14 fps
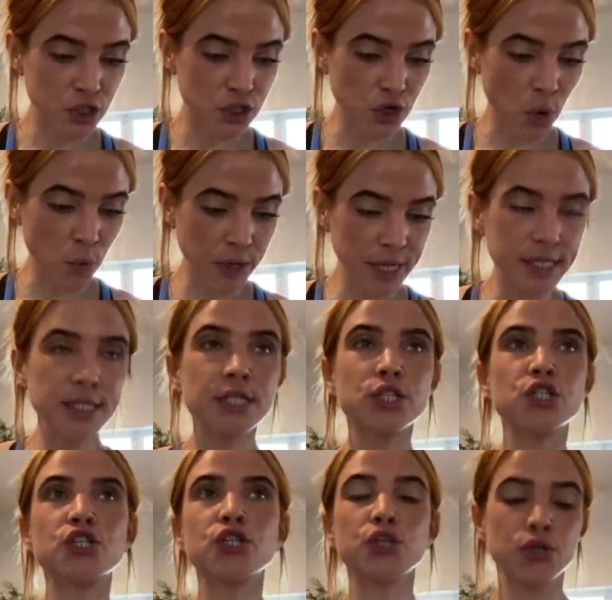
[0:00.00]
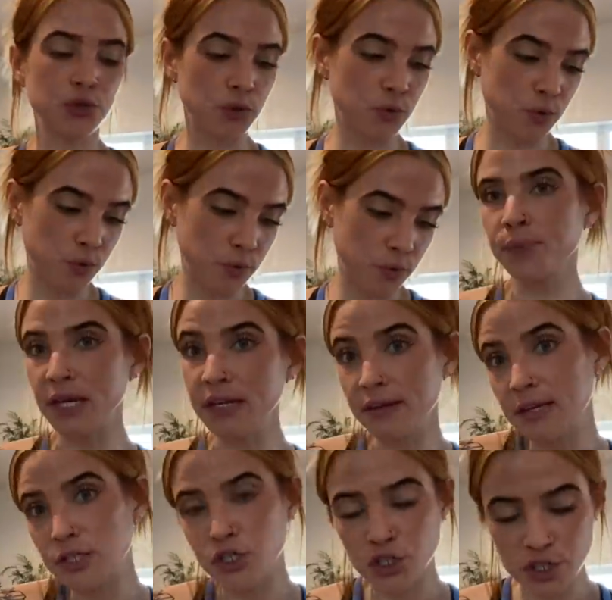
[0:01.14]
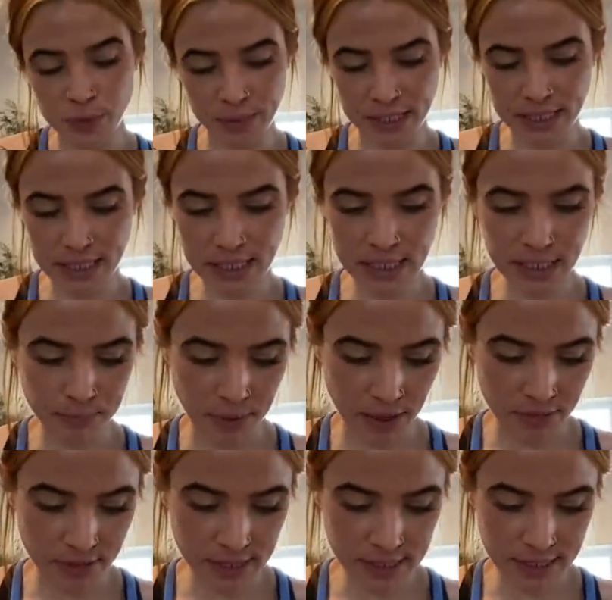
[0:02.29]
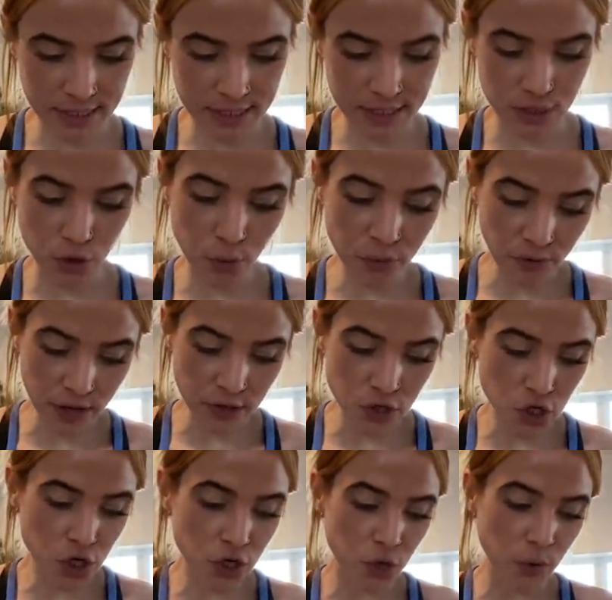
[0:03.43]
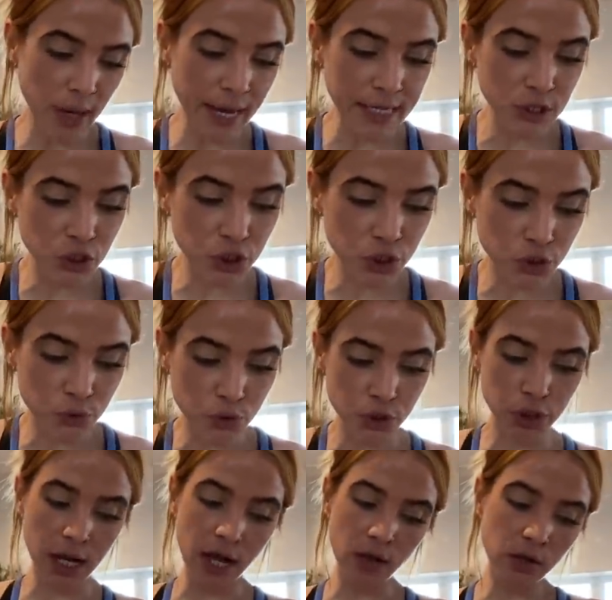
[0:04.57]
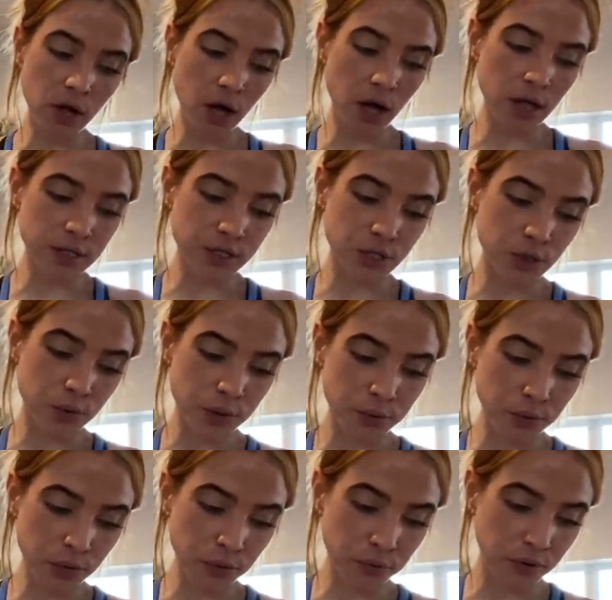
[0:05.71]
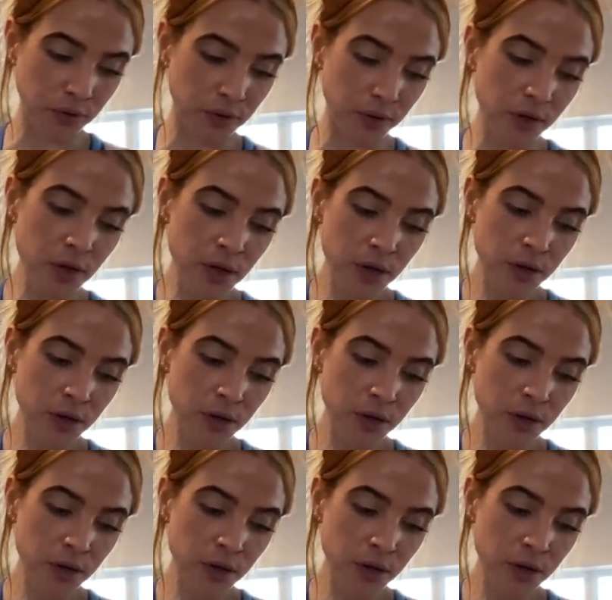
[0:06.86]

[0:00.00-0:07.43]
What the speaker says: donates to endangered species, but this is no refined sugar, no cane sugar, no sugar alcohols, no erythritol,